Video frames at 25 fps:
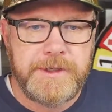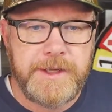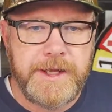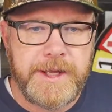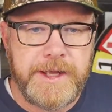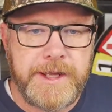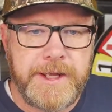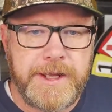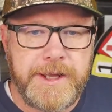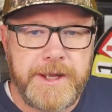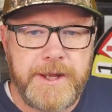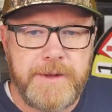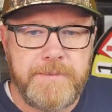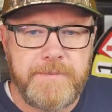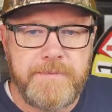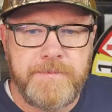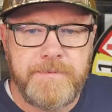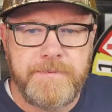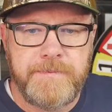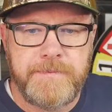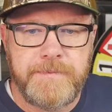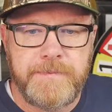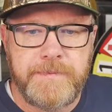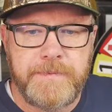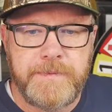
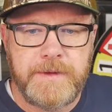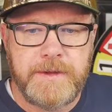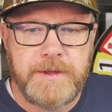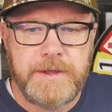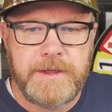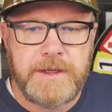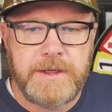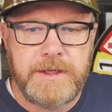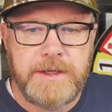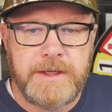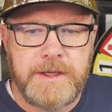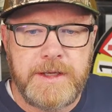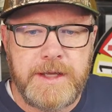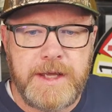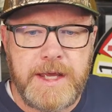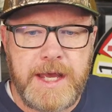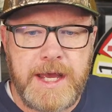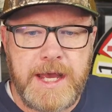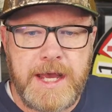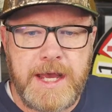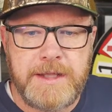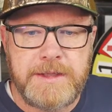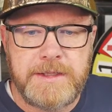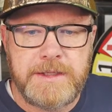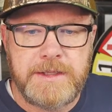Um
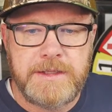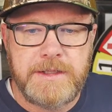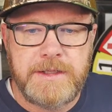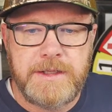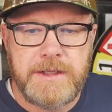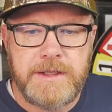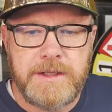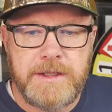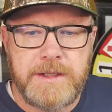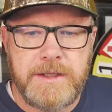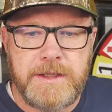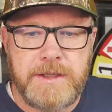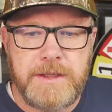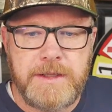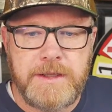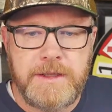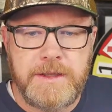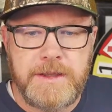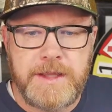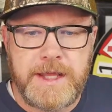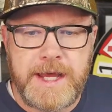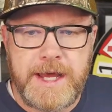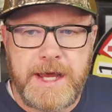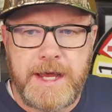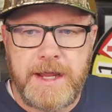add the
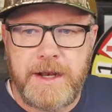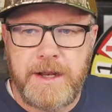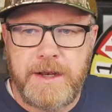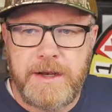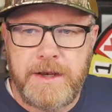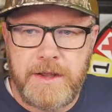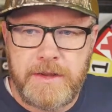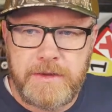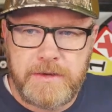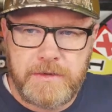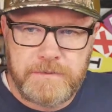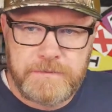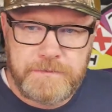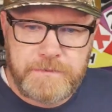that another